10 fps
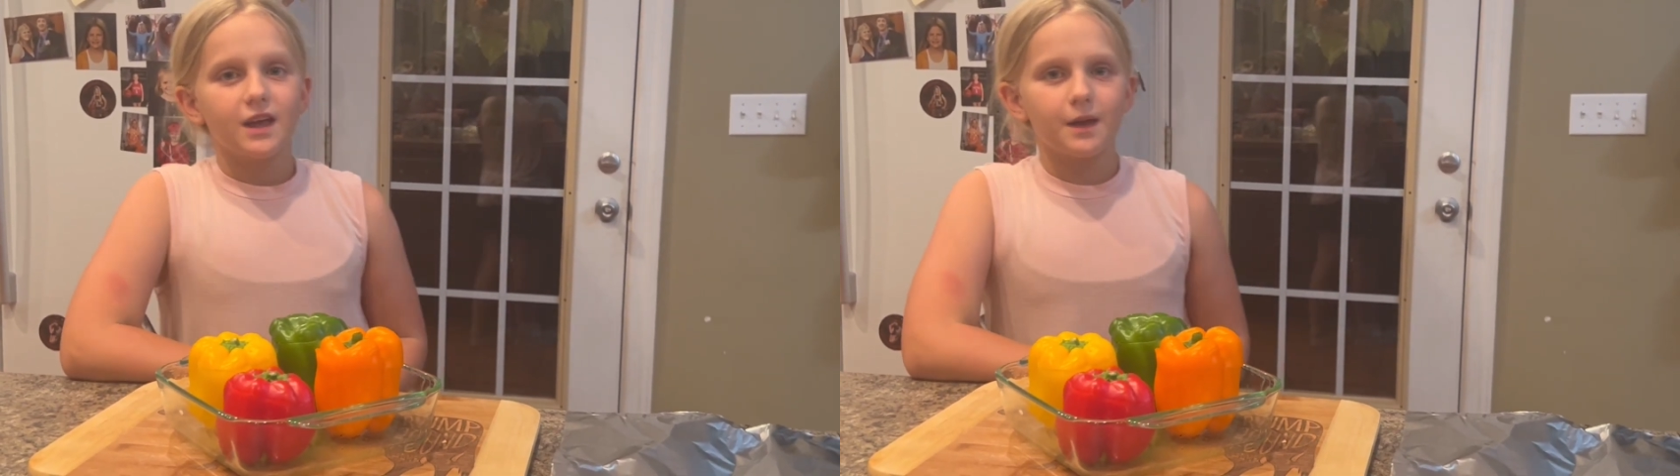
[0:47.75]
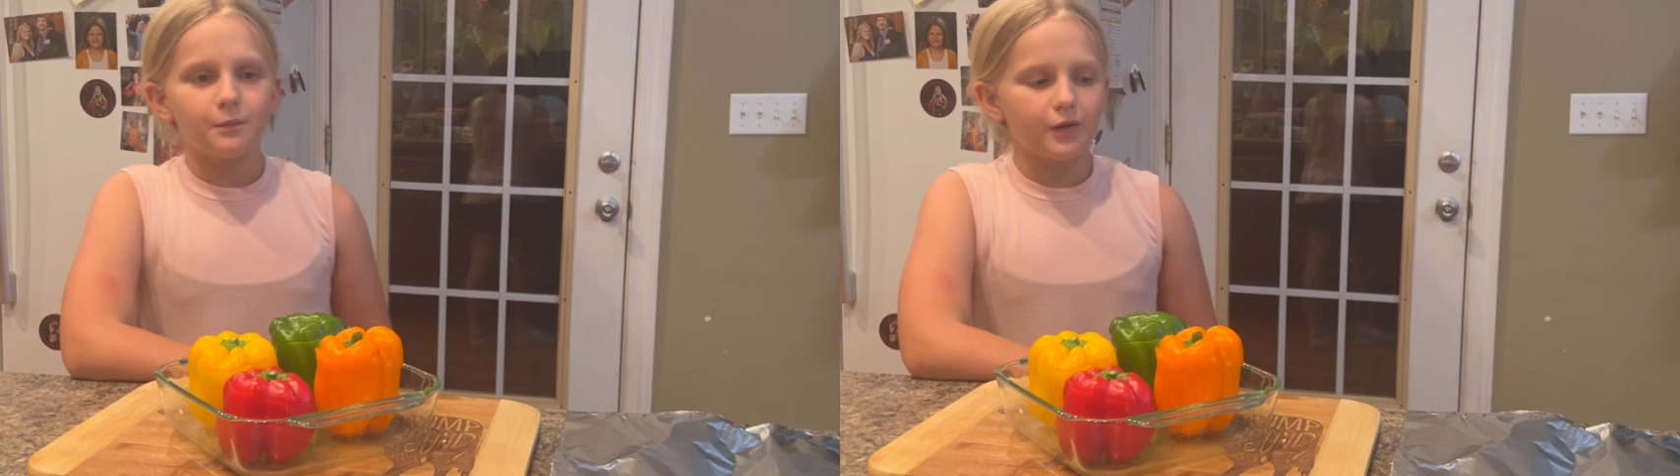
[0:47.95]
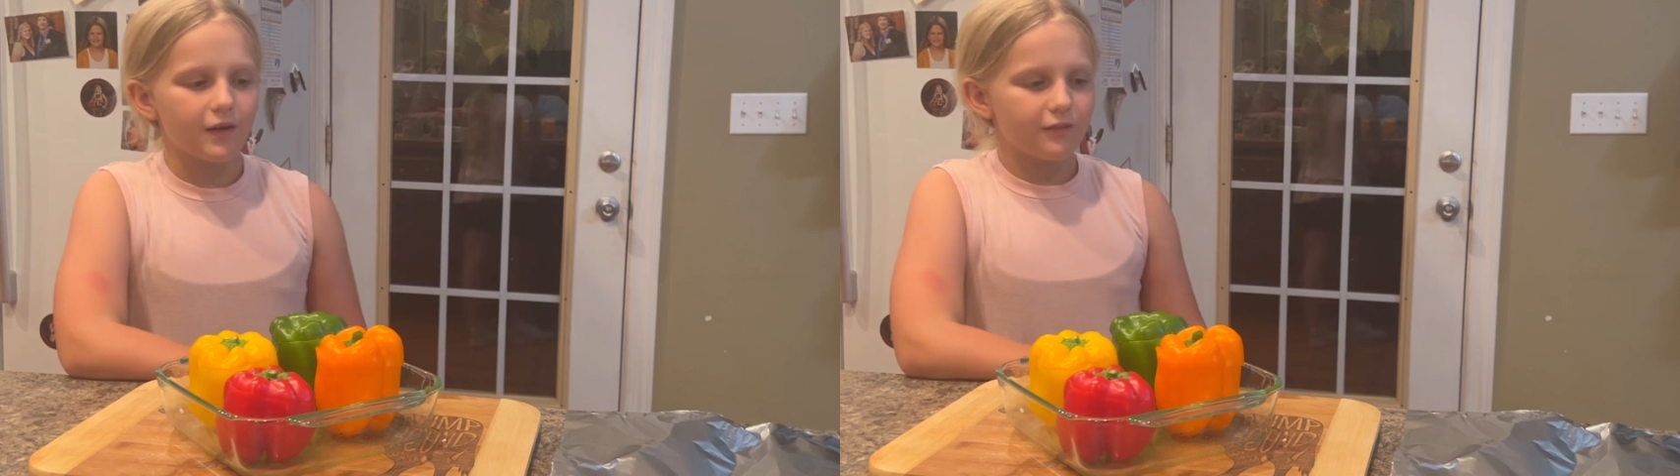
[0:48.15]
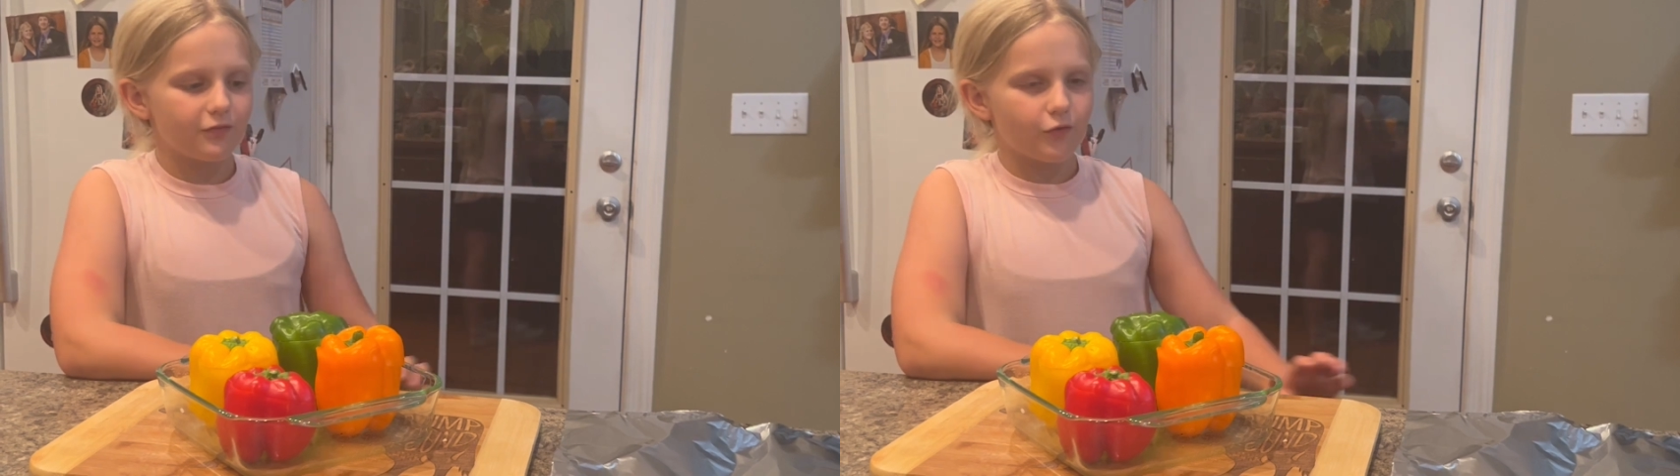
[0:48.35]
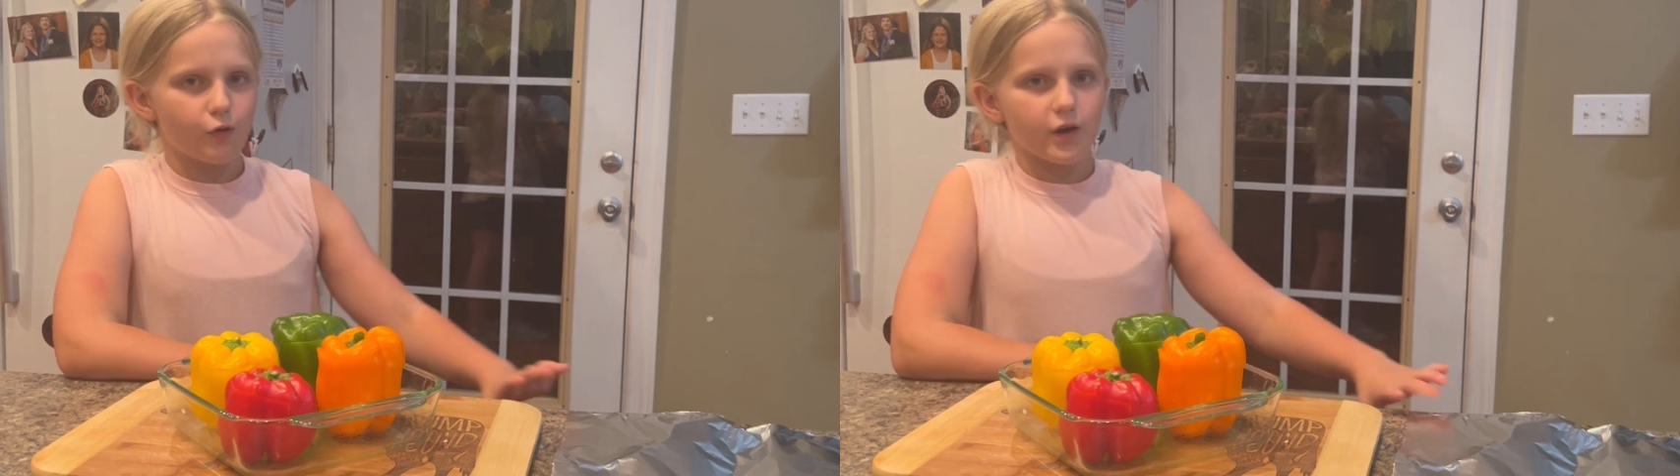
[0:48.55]
and put
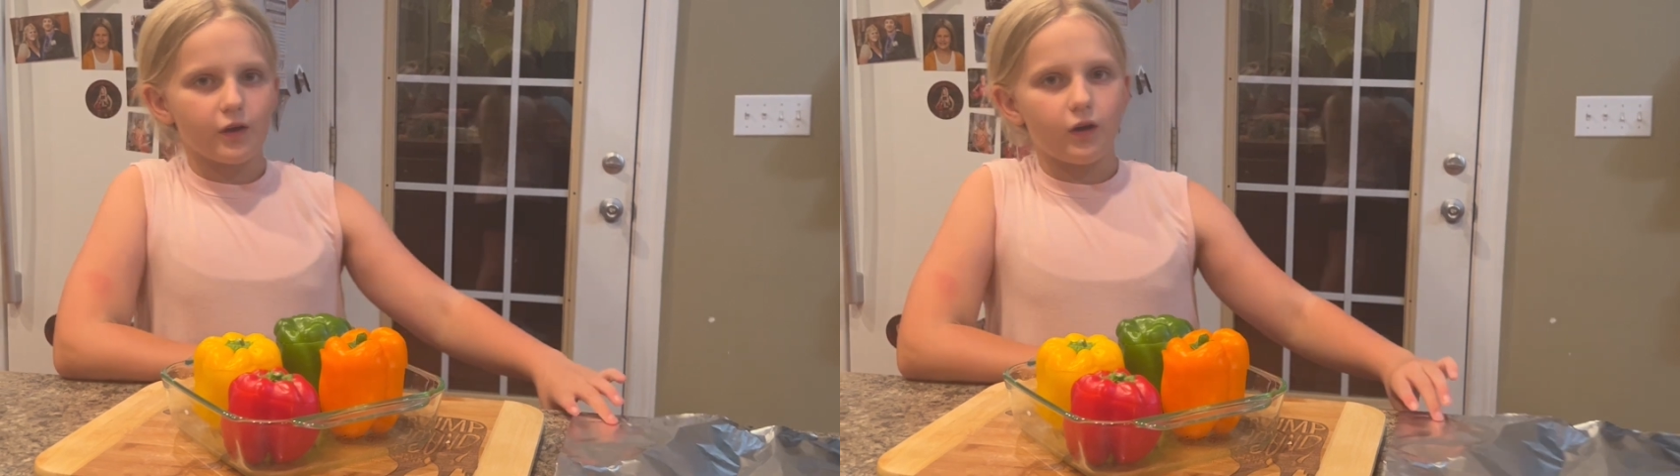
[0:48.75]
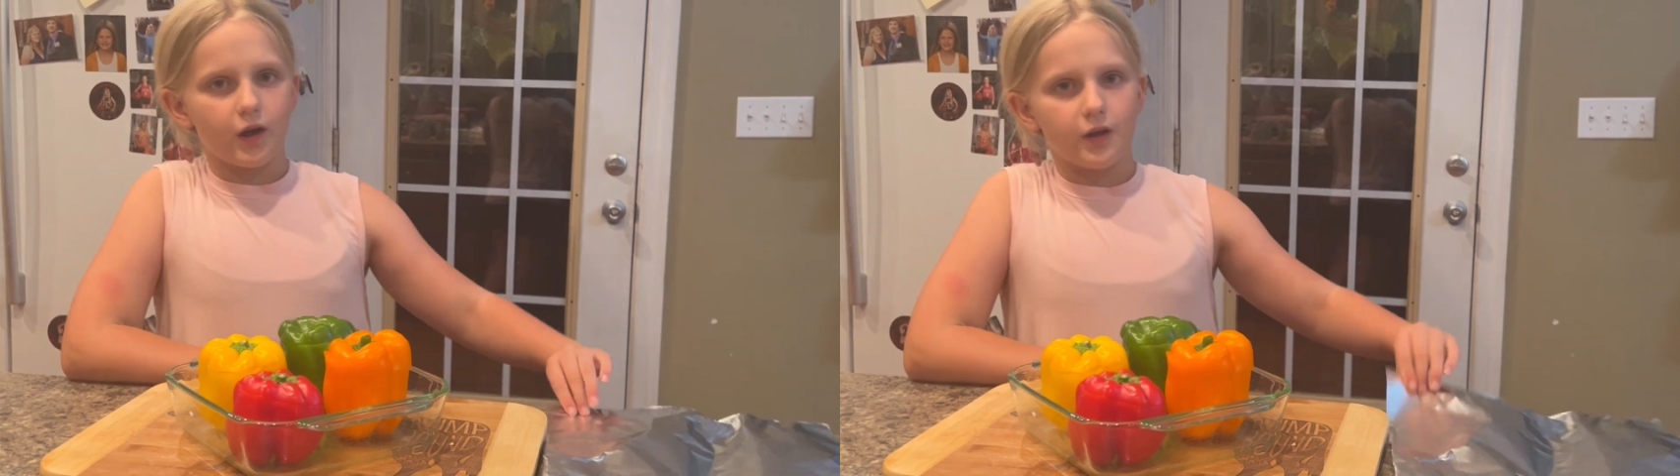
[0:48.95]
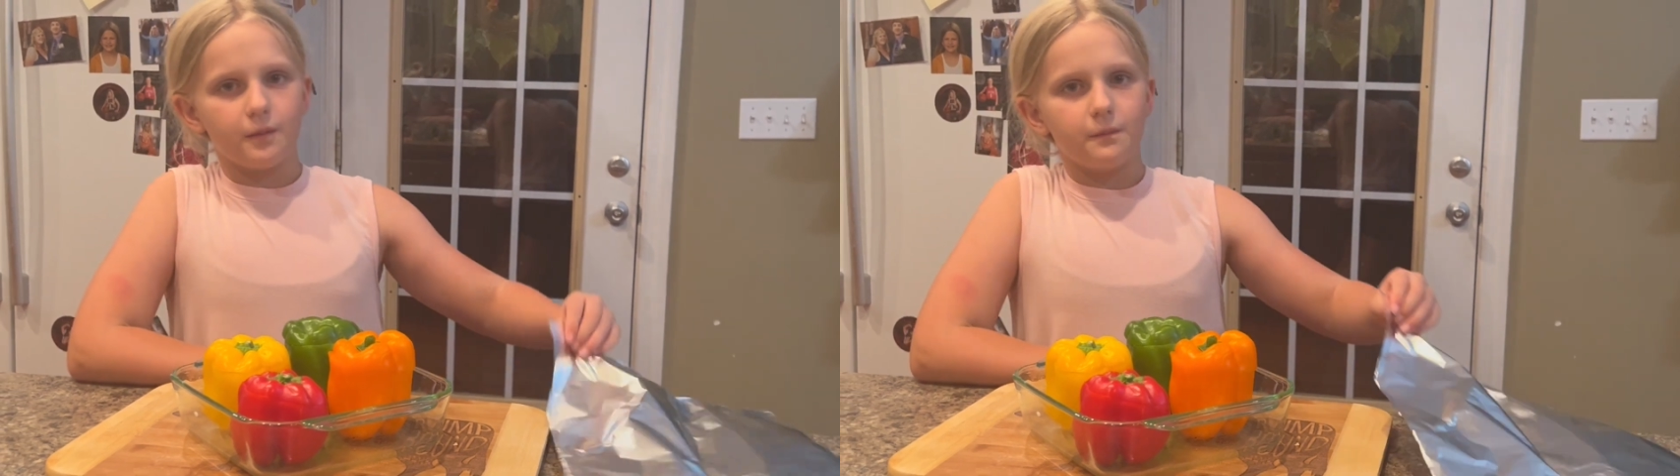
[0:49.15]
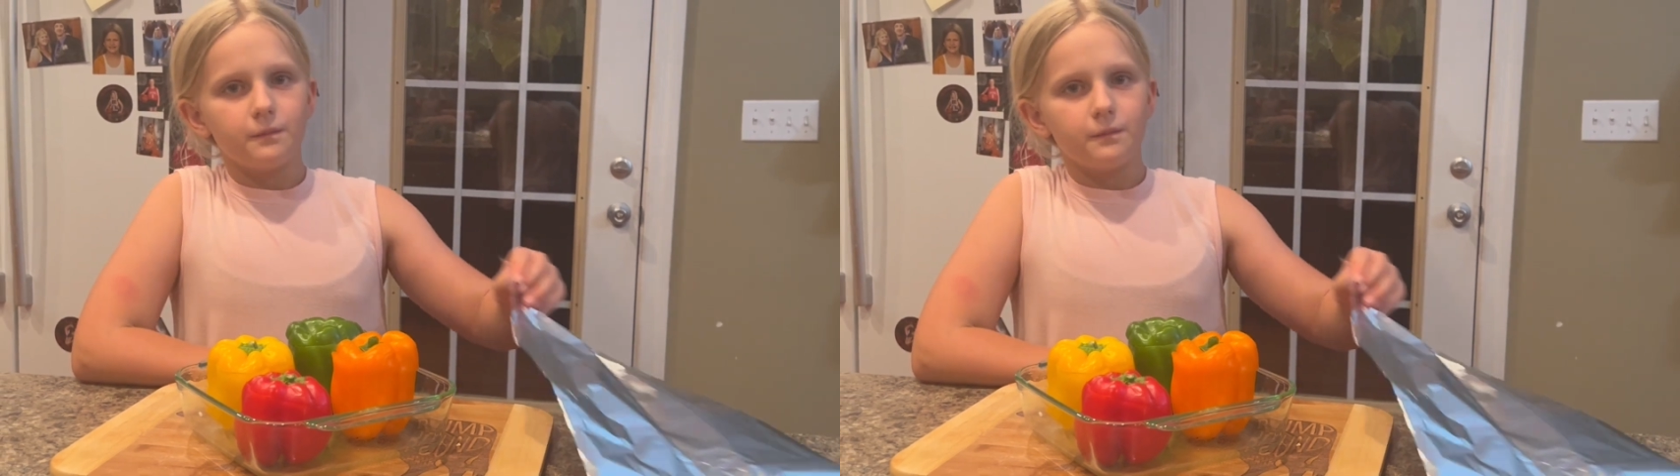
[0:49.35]
foil on them.